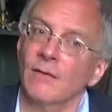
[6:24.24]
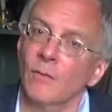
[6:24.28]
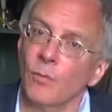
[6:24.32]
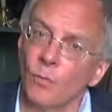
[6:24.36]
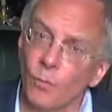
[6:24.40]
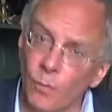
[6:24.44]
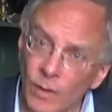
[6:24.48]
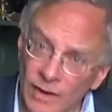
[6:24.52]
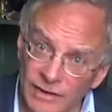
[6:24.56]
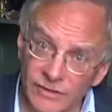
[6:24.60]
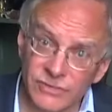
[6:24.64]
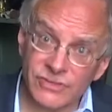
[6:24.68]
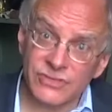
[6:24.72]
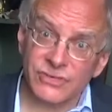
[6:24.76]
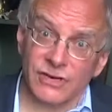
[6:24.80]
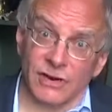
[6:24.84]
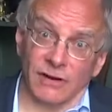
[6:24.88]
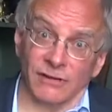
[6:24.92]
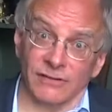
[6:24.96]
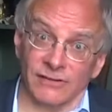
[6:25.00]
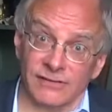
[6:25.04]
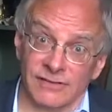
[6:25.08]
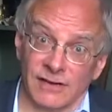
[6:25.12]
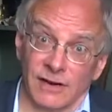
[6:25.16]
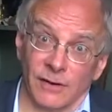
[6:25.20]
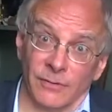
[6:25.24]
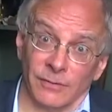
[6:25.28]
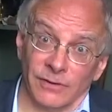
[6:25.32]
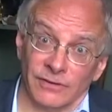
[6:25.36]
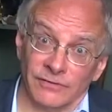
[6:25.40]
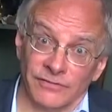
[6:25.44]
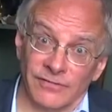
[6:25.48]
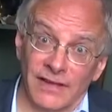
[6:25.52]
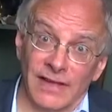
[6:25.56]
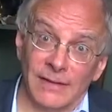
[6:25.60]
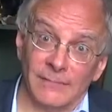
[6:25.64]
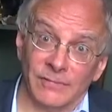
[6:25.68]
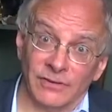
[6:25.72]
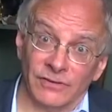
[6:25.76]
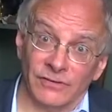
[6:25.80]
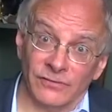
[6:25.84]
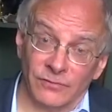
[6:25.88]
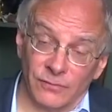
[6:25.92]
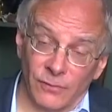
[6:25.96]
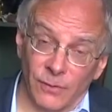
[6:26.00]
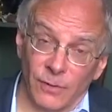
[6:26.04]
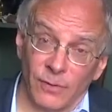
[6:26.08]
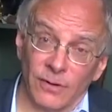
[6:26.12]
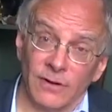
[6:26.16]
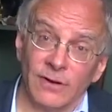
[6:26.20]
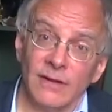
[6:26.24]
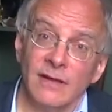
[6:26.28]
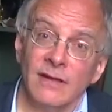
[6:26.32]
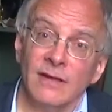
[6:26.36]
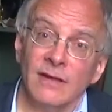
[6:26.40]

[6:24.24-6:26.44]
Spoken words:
What is Charles Darwin famous for?